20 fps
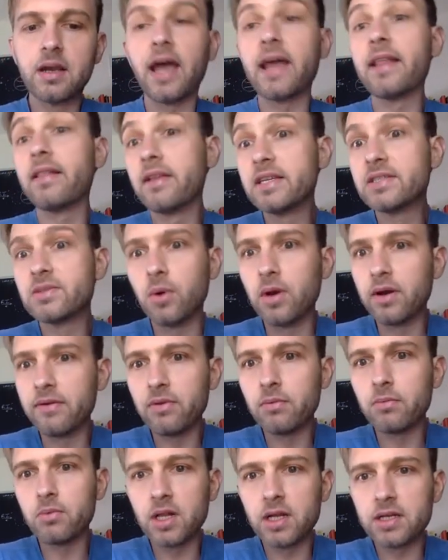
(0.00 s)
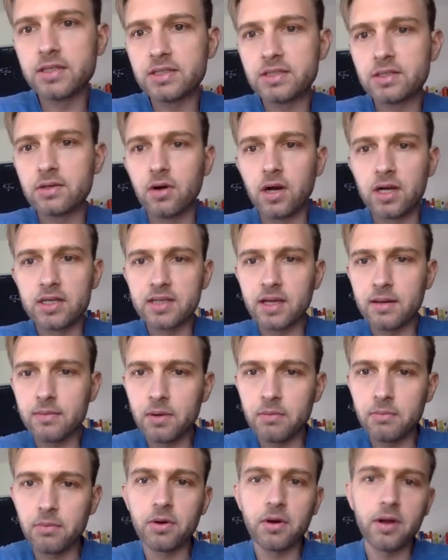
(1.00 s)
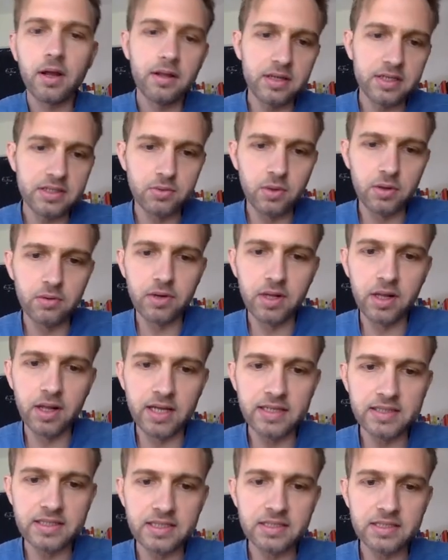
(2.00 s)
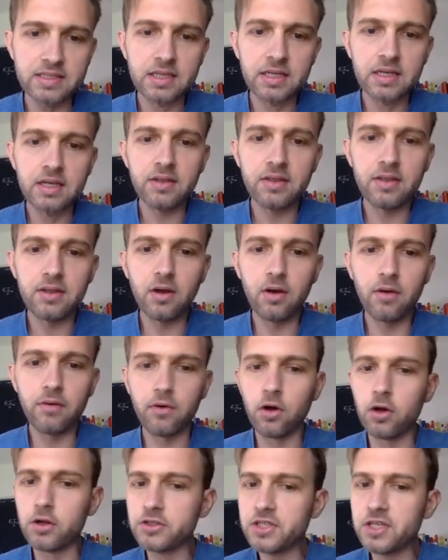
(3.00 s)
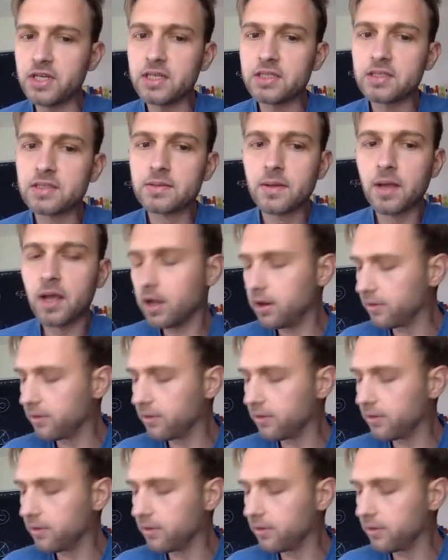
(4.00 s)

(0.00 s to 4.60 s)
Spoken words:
at least one of them realizes the crosscap number, at least one realizes the overall genus.